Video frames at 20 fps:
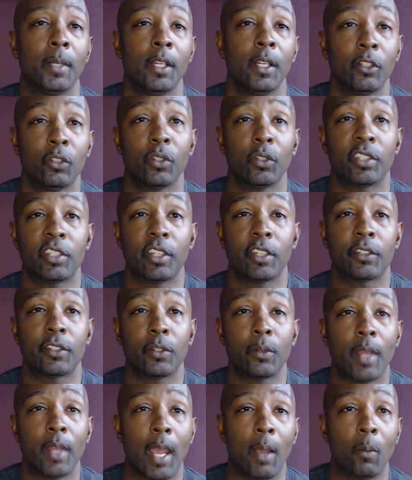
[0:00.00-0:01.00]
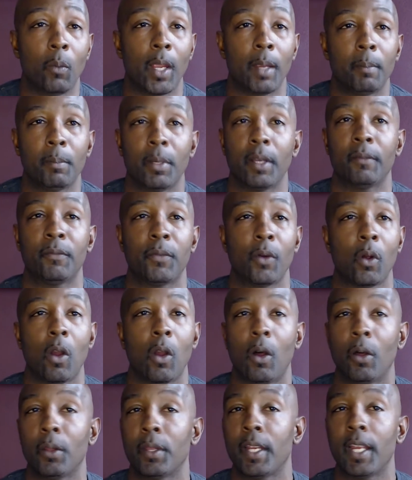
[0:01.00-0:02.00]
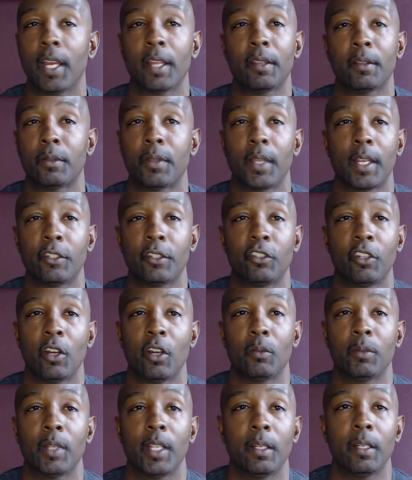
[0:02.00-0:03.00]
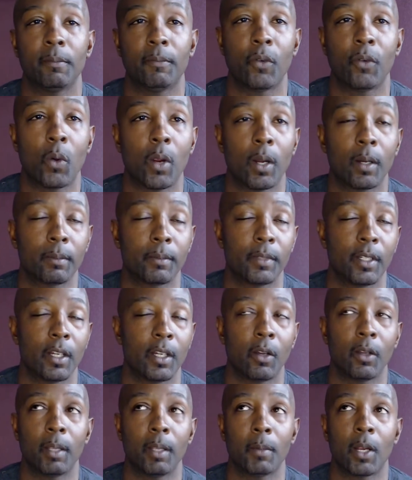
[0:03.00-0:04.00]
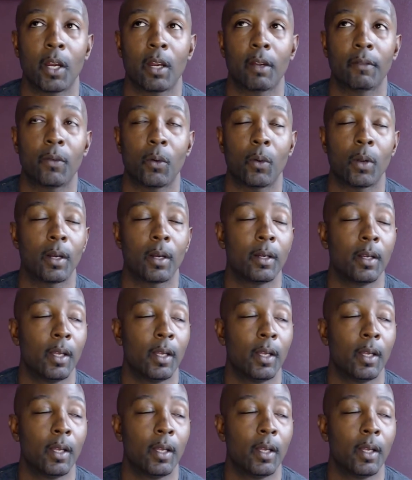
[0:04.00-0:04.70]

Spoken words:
assist you that way. But for all the other things, you don't need him for. Him or her for.